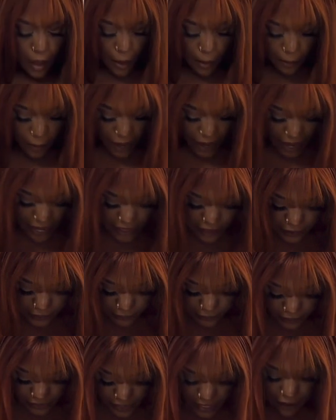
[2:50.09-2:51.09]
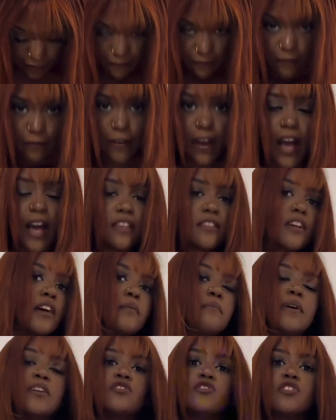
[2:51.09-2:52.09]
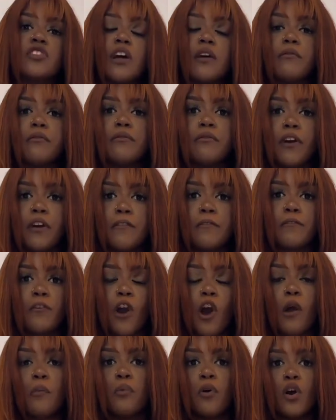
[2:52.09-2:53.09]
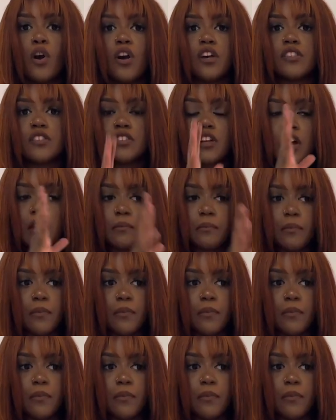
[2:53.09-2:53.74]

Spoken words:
But as for length, as I mentioned, I'm 5 foot. I'll put a side